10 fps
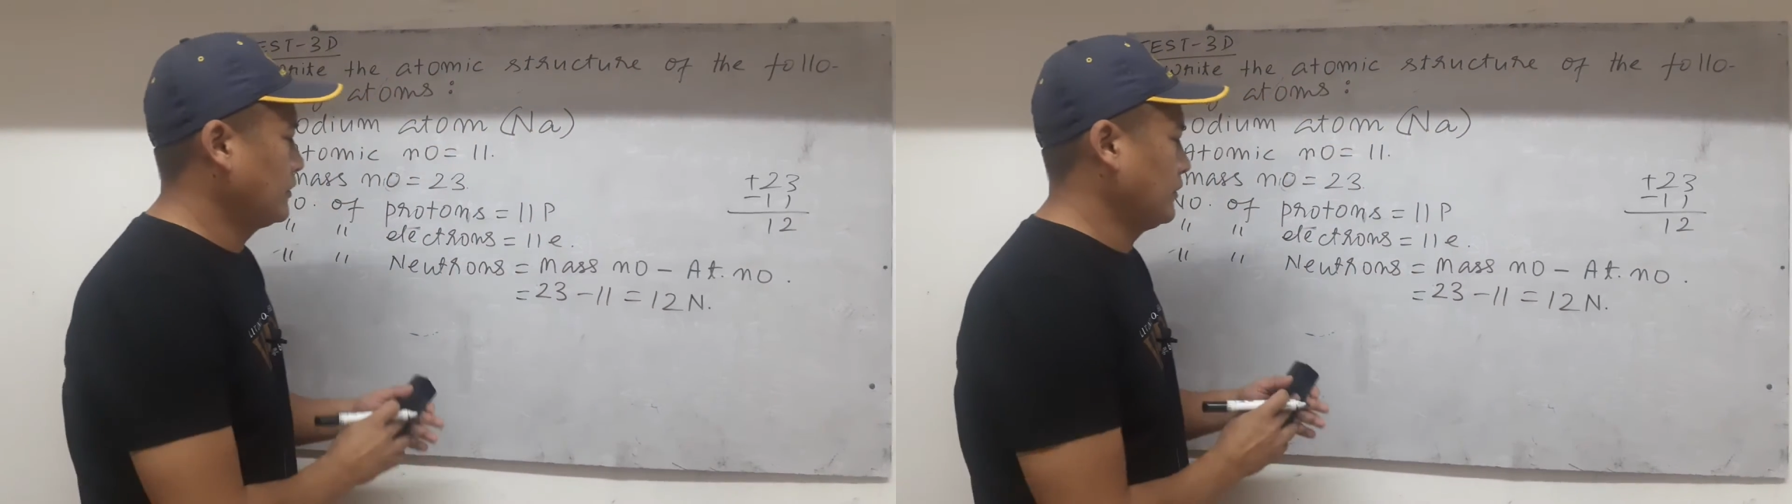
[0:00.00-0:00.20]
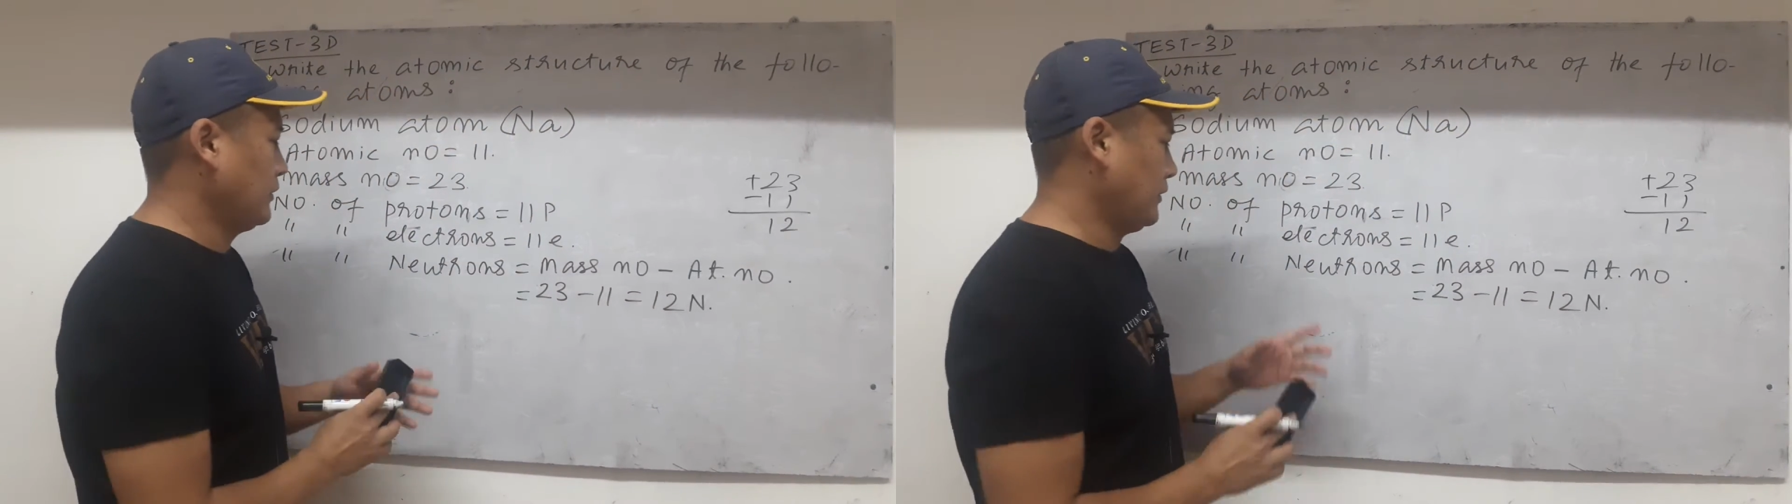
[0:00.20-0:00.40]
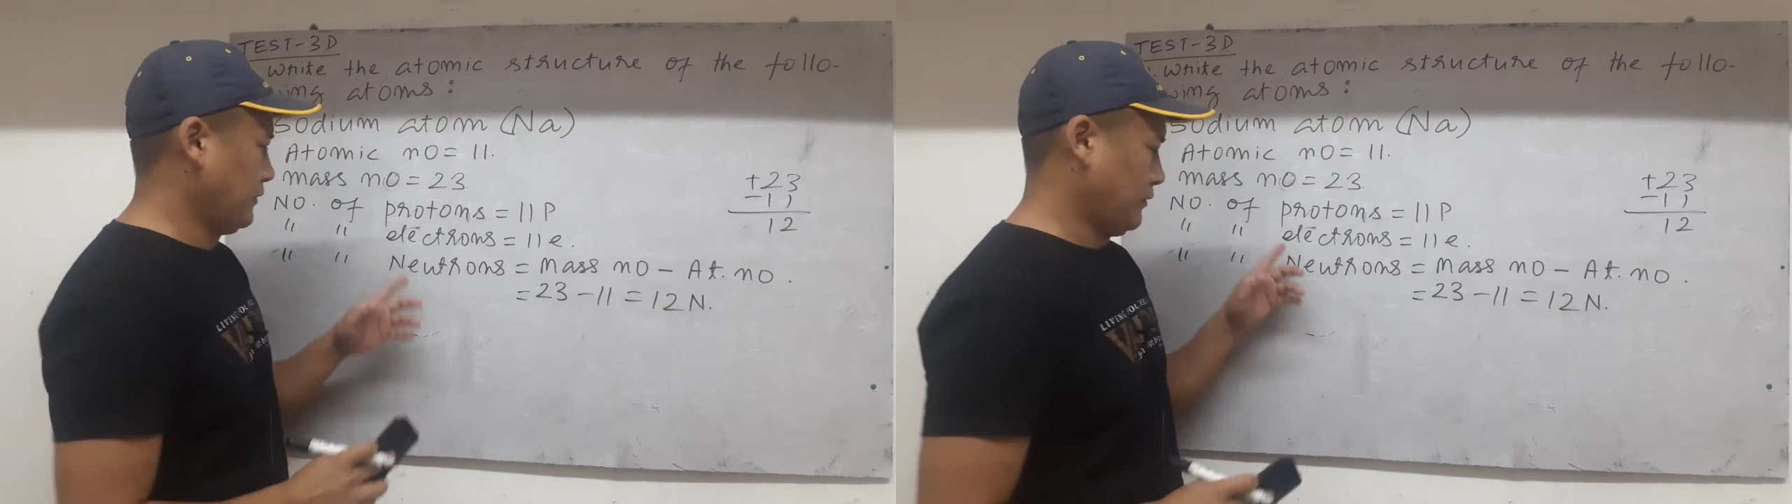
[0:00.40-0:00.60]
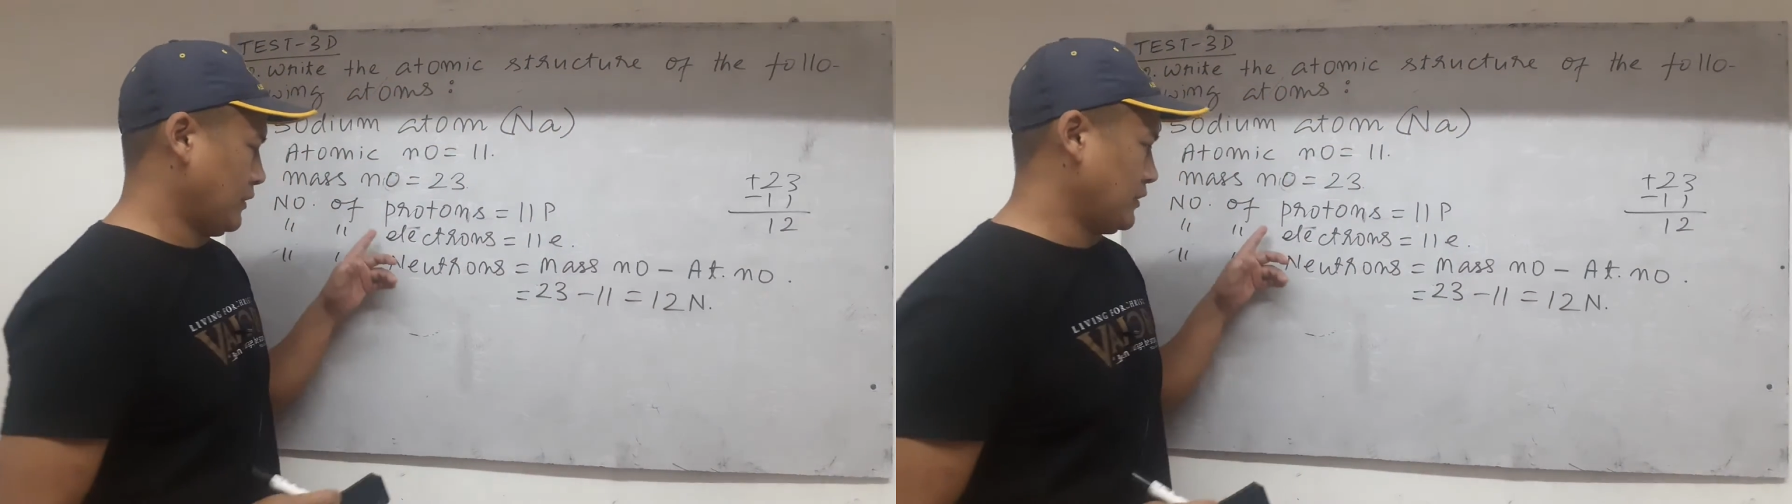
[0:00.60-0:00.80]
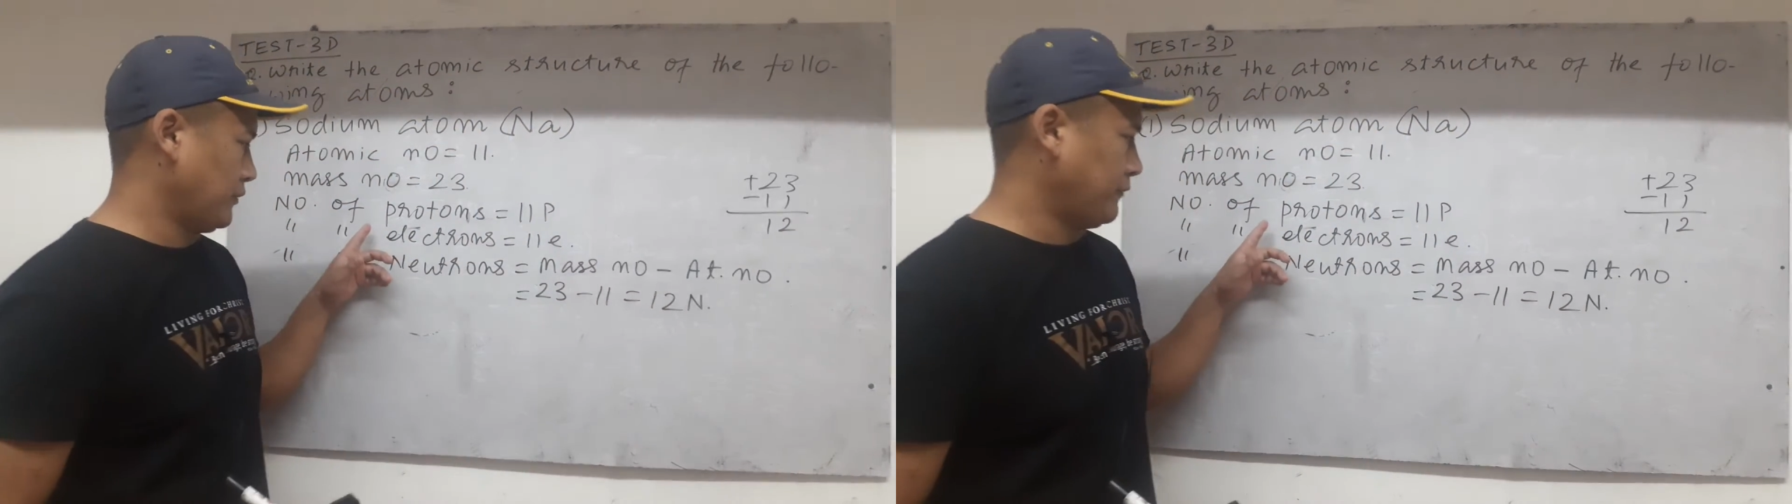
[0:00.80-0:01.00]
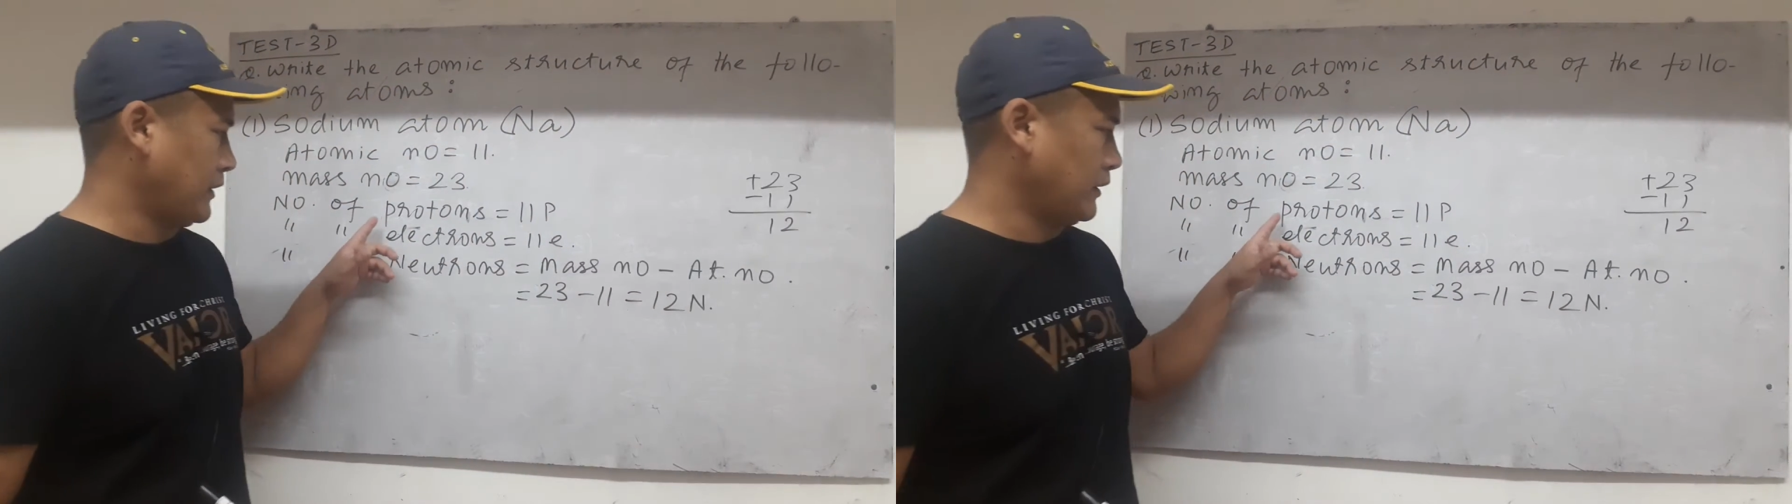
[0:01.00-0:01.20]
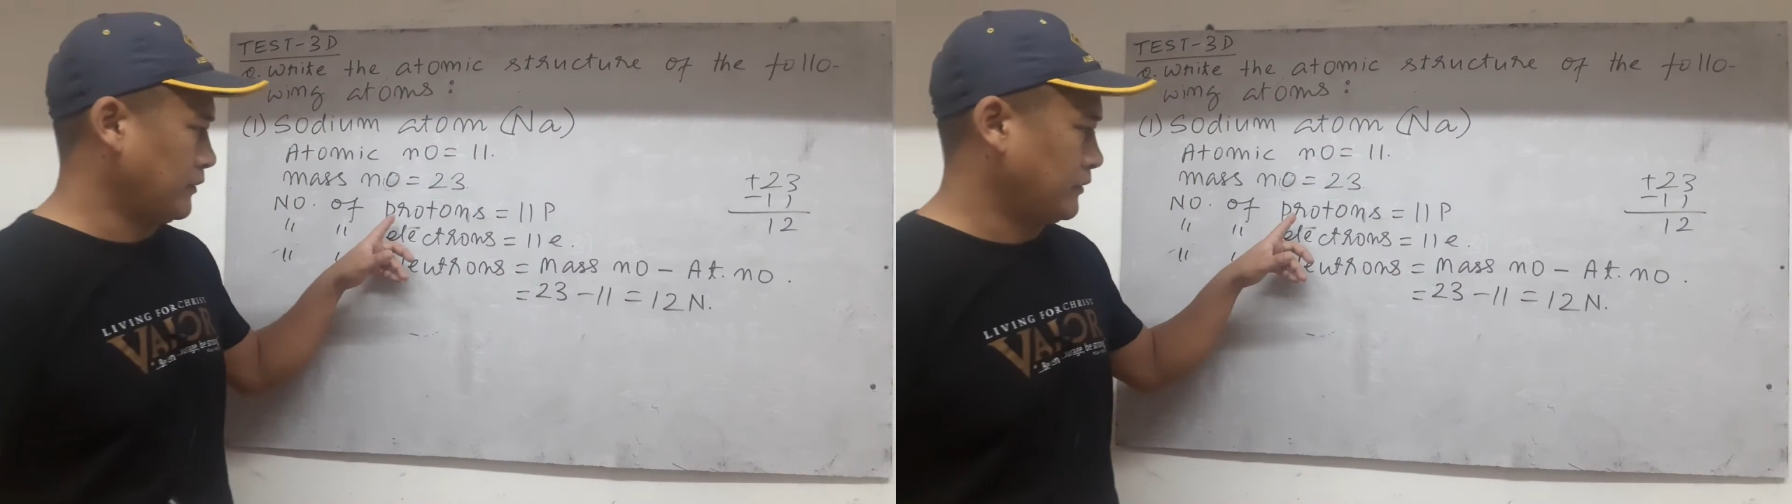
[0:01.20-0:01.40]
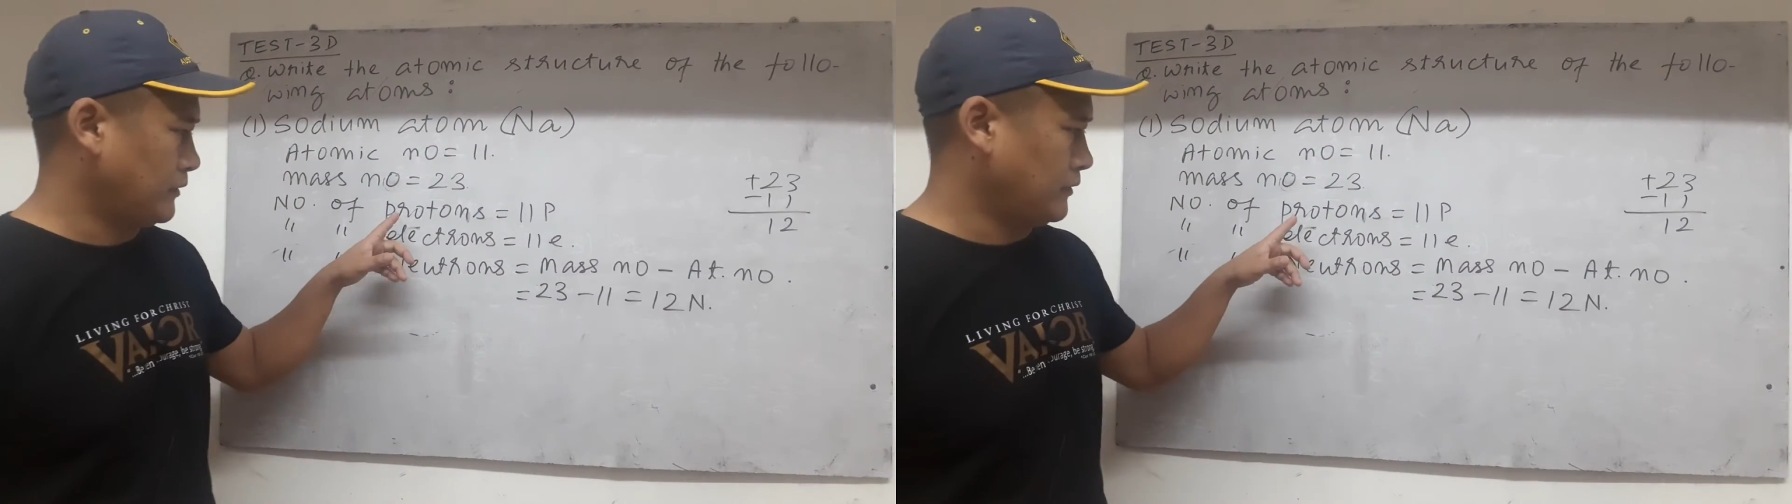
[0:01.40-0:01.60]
so once you find out